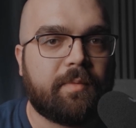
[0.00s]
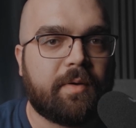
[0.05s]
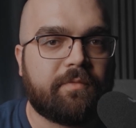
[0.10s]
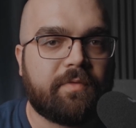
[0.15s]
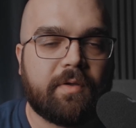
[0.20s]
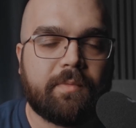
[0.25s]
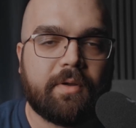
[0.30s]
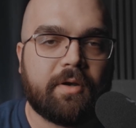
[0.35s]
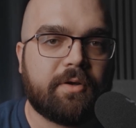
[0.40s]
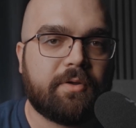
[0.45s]
My
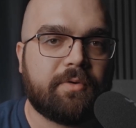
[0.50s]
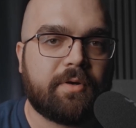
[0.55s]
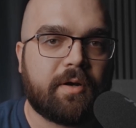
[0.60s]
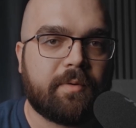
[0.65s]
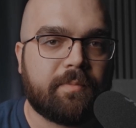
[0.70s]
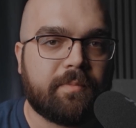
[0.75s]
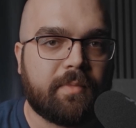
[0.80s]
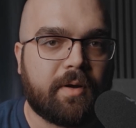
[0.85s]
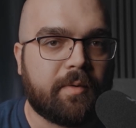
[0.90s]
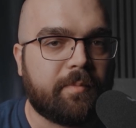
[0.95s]
family are doing
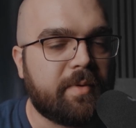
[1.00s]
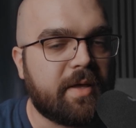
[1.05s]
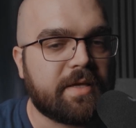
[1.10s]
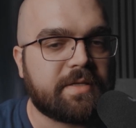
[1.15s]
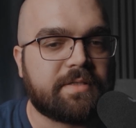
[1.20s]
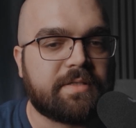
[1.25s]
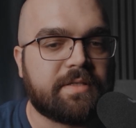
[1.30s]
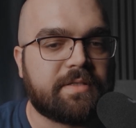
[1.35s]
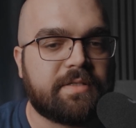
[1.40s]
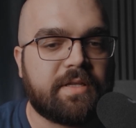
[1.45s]
our
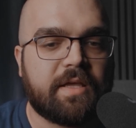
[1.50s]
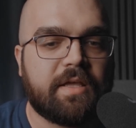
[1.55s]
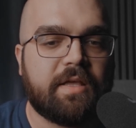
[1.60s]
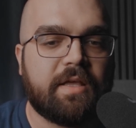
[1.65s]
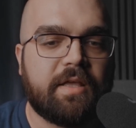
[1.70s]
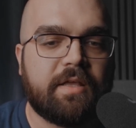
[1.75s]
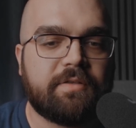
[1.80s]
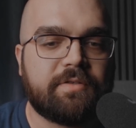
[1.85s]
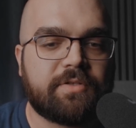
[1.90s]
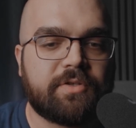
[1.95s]
best to stay
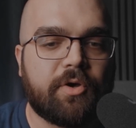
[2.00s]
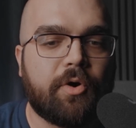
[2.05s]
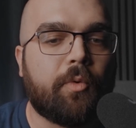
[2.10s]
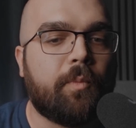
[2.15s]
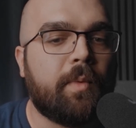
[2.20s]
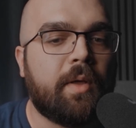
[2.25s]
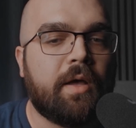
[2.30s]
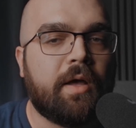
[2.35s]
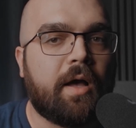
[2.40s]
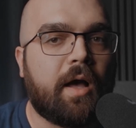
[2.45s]
in.
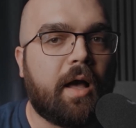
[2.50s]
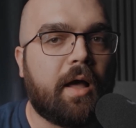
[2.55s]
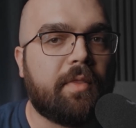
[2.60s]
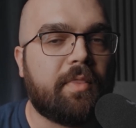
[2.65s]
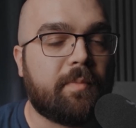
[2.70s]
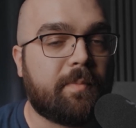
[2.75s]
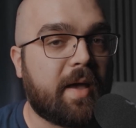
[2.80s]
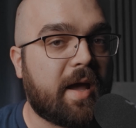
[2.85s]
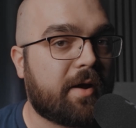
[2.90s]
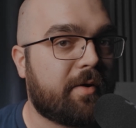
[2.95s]
So
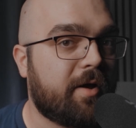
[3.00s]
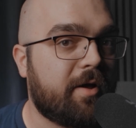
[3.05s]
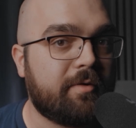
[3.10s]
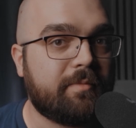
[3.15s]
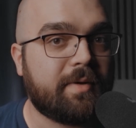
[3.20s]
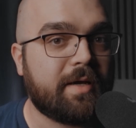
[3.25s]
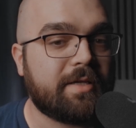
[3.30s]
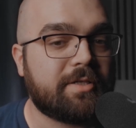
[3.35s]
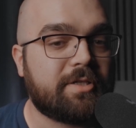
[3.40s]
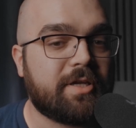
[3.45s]
the
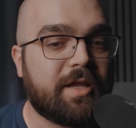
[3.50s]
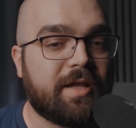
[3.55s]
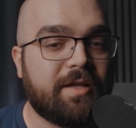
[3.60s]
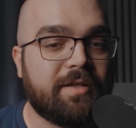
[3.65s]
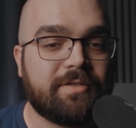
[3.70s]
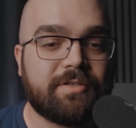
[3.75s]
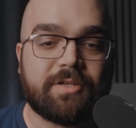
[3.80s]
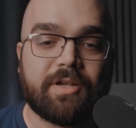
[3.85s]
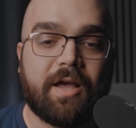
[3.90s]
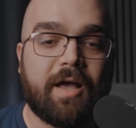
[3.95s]
background might
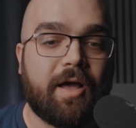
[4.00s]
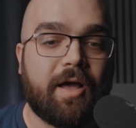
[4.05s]
change.